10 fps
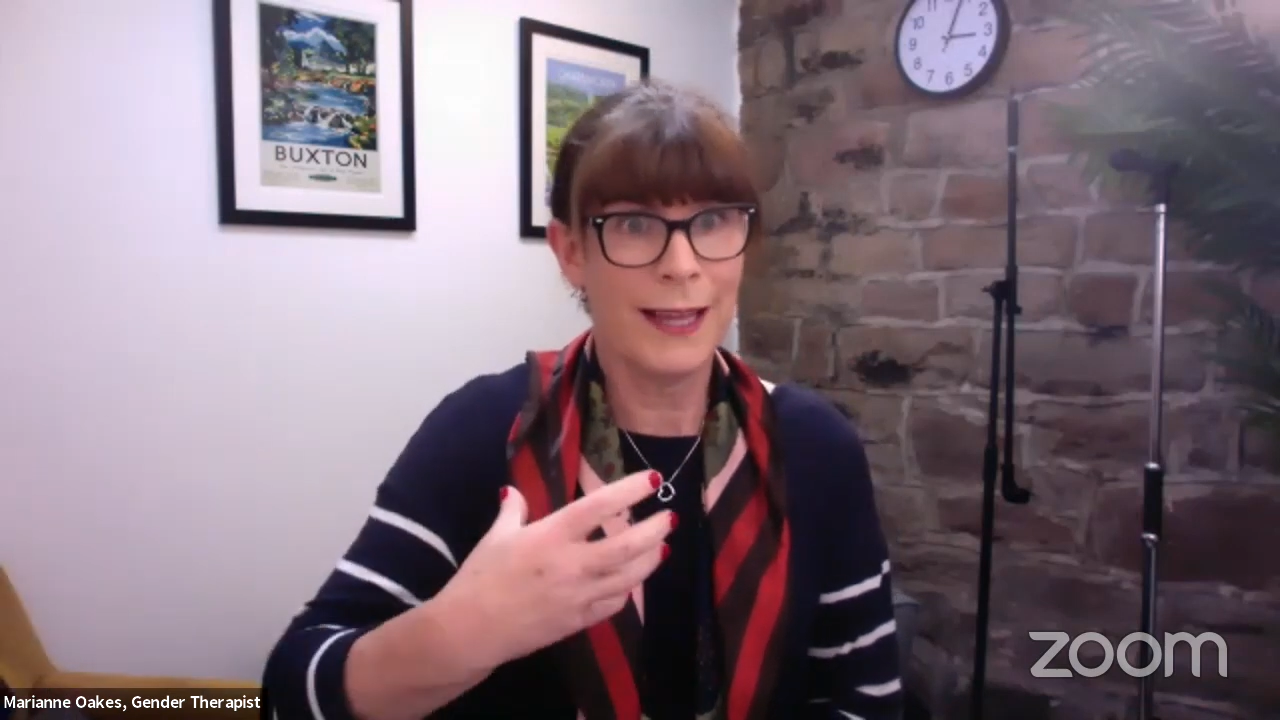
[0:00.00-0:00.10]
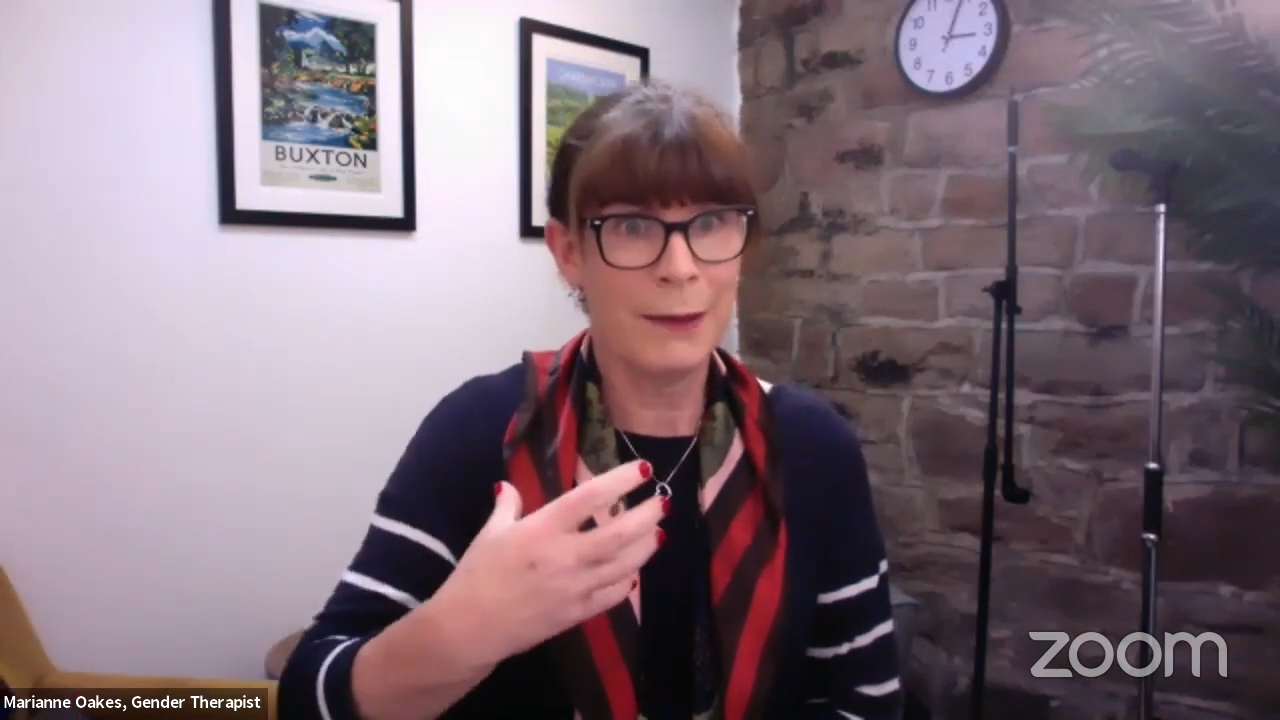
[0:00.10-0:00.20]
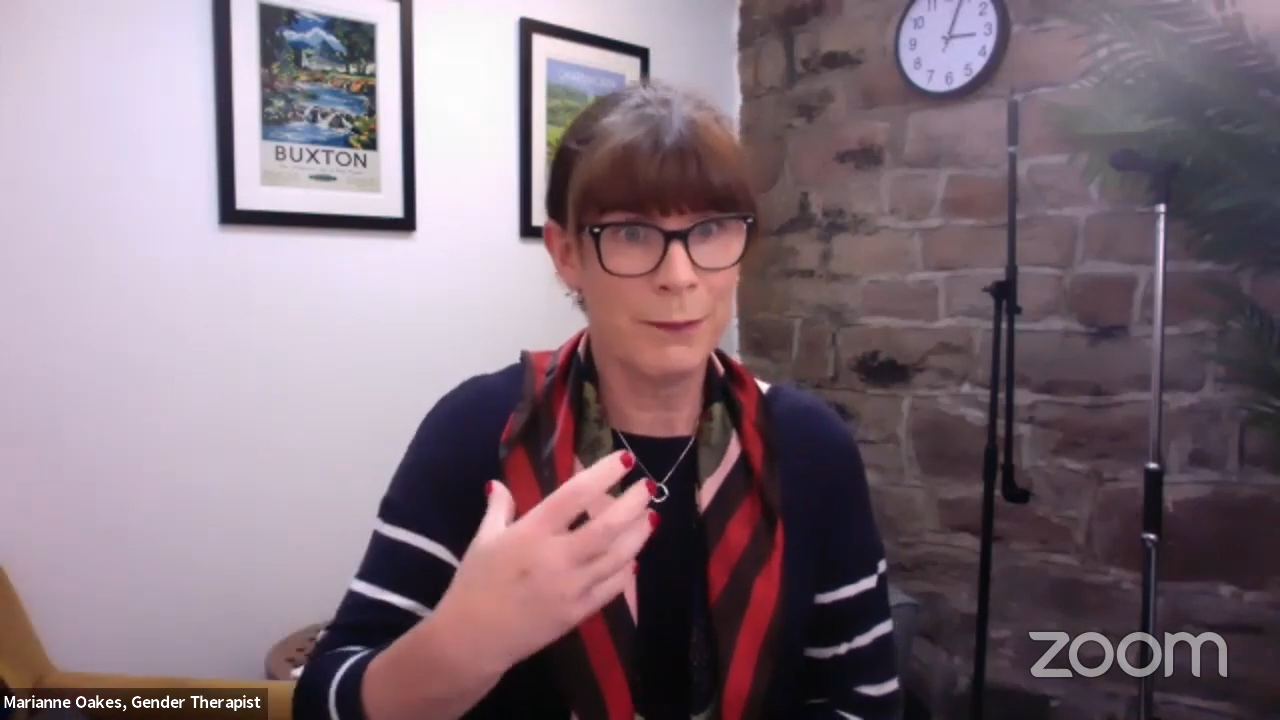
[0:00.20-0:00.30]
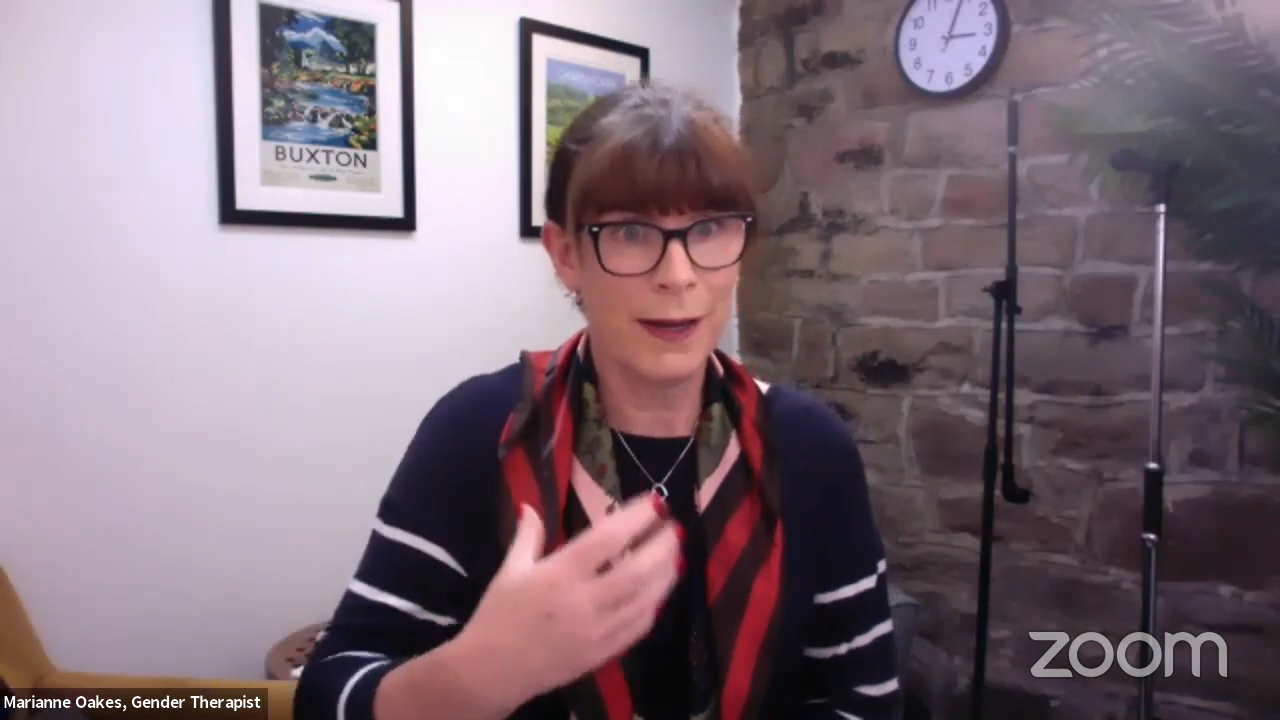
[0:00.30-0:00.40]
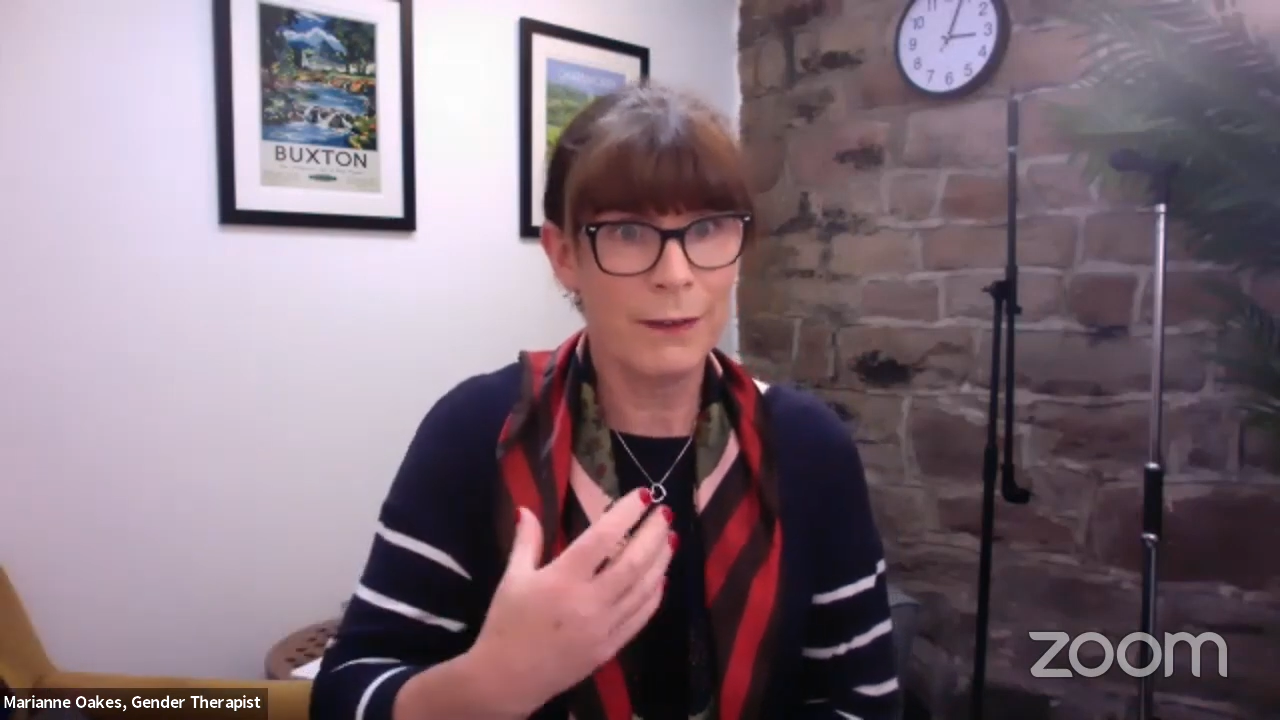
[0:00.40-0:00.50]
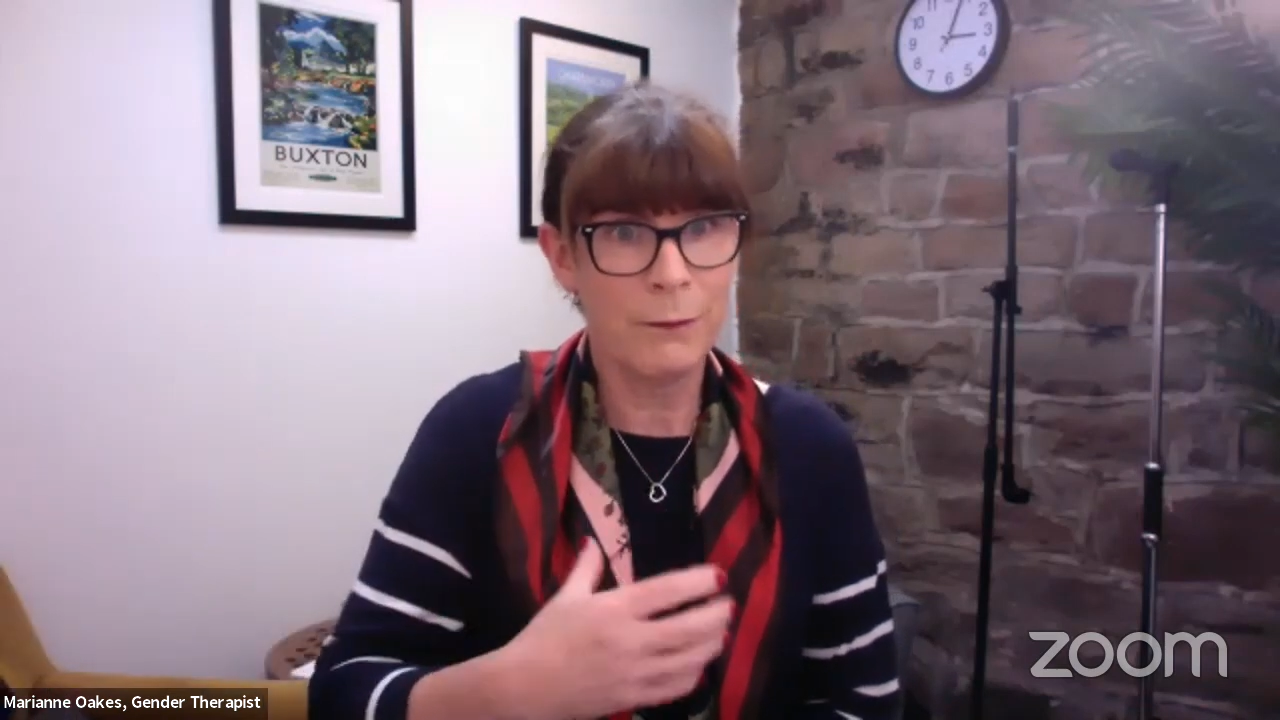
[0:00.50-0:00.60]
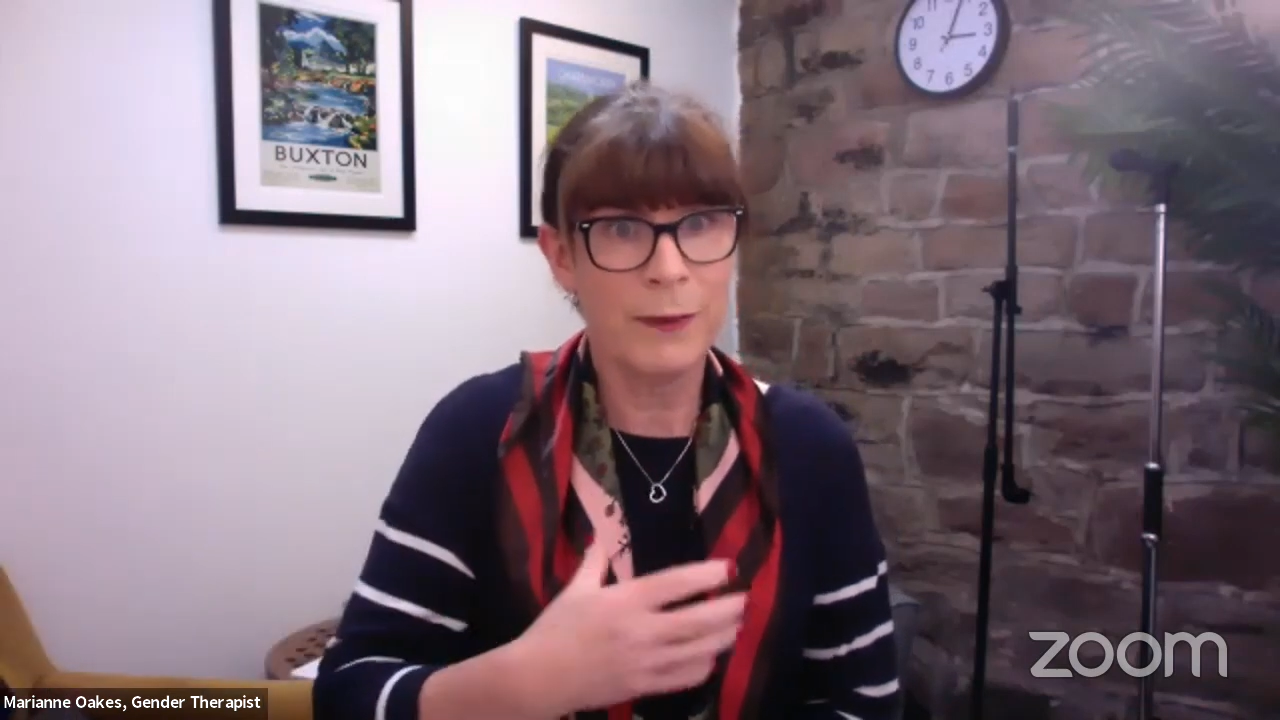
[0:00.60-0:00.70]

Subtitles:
it might have